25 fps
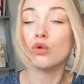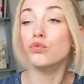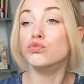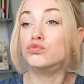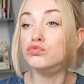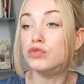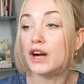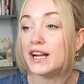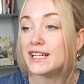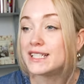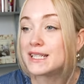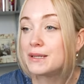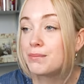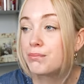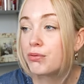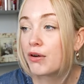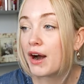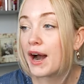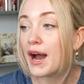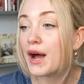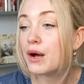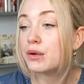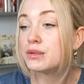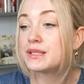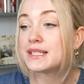Reddy
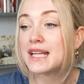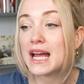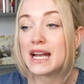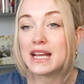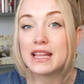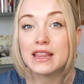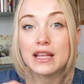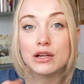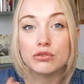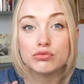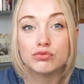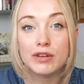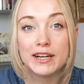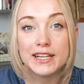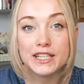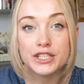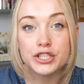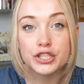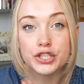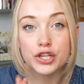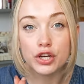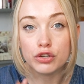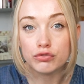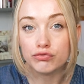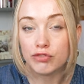browns, anything
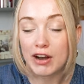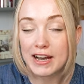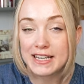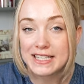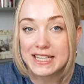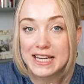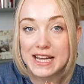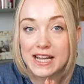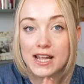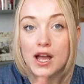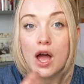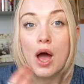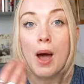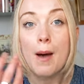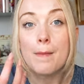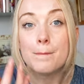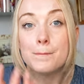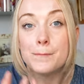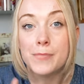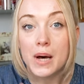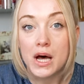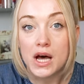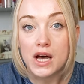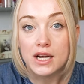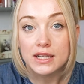rich and reddy.
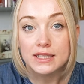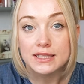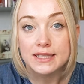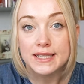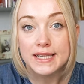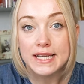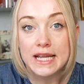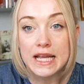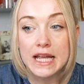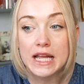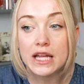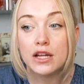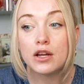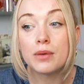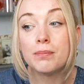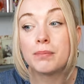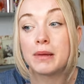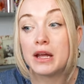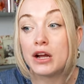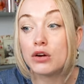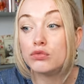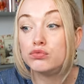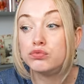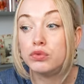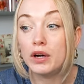Burgundy can
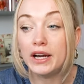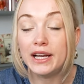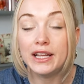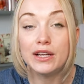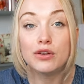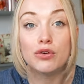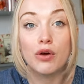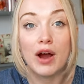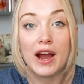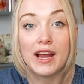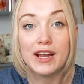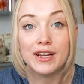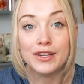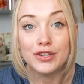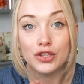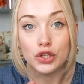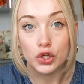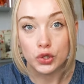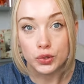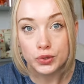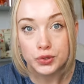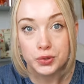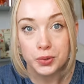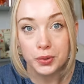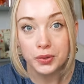be a really great
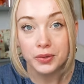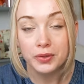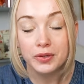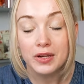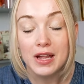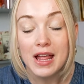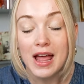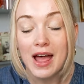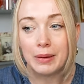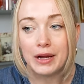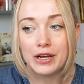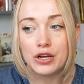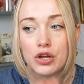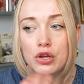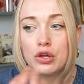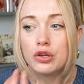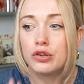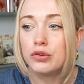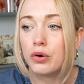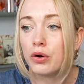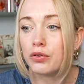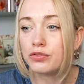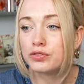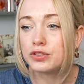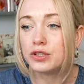neutral. I know
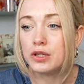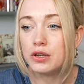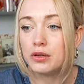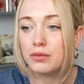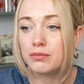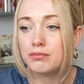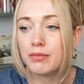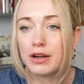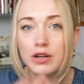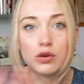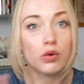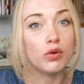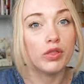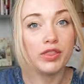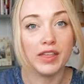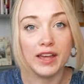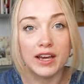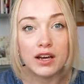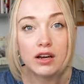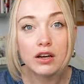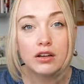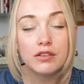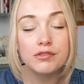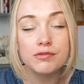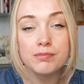you often might not
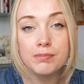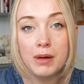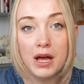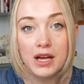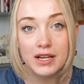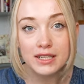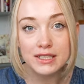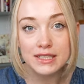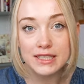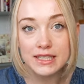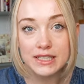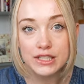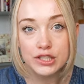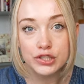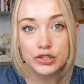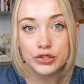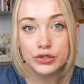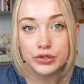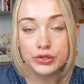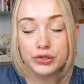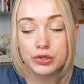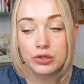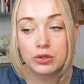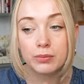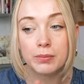think of burgundy as a
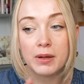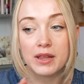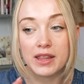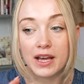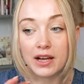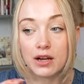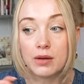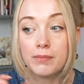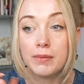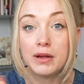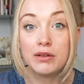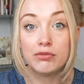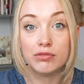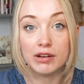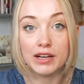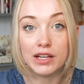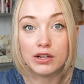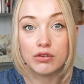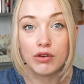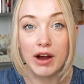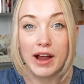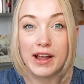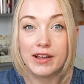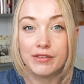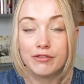neutral, but that can be really
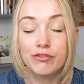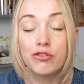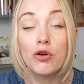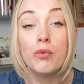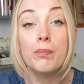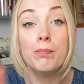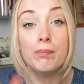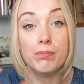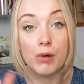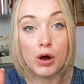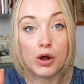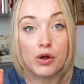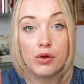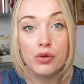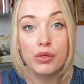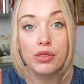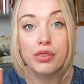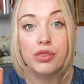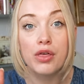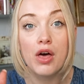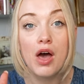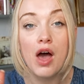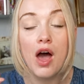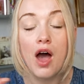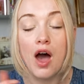great for
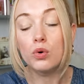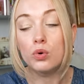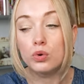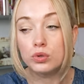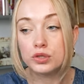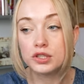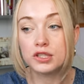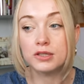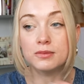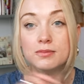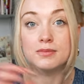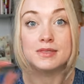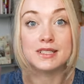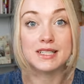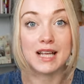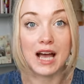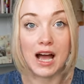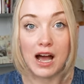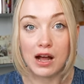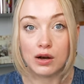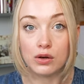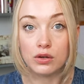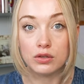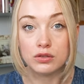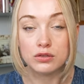both autumns
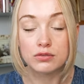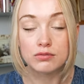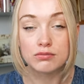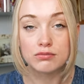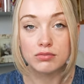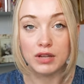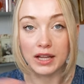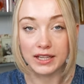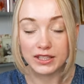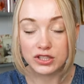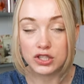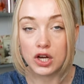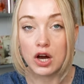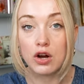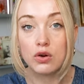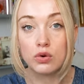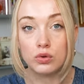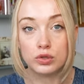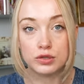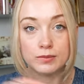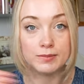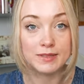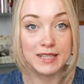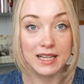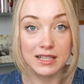and like dark
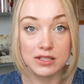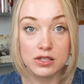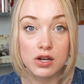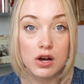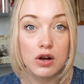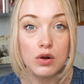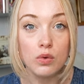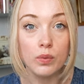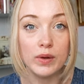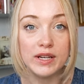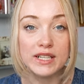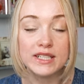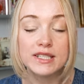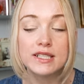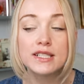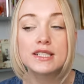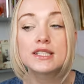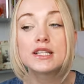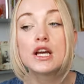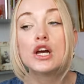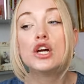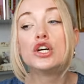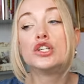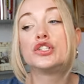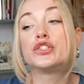autumns and dark winters.
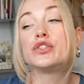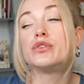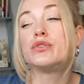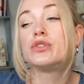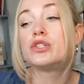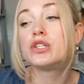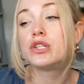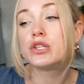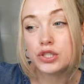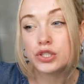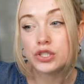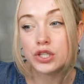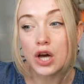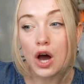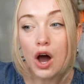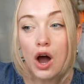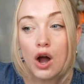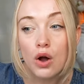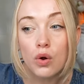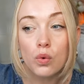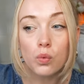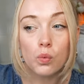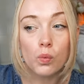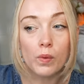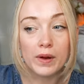So
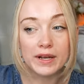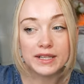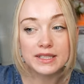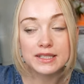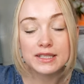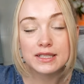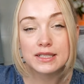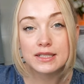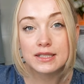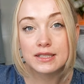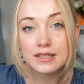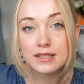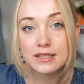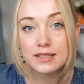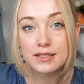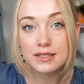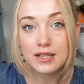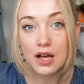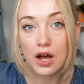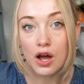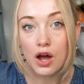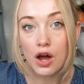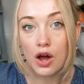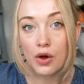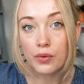dark winters,
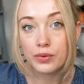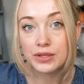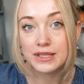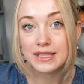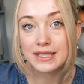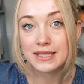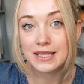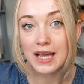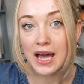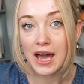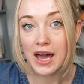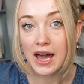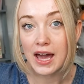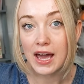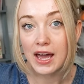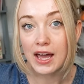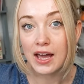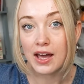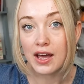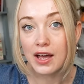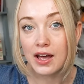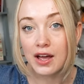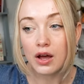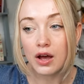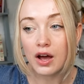I would
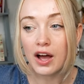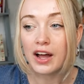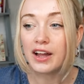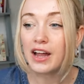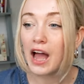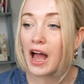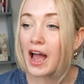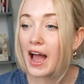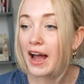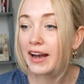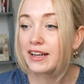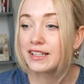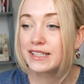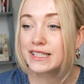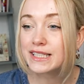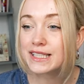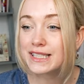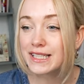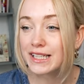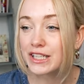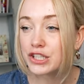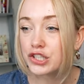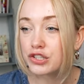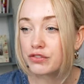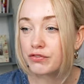say, I had a
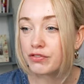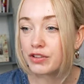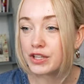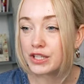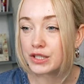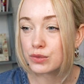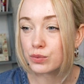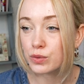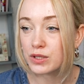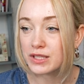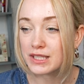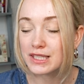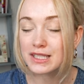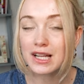distinction for this once.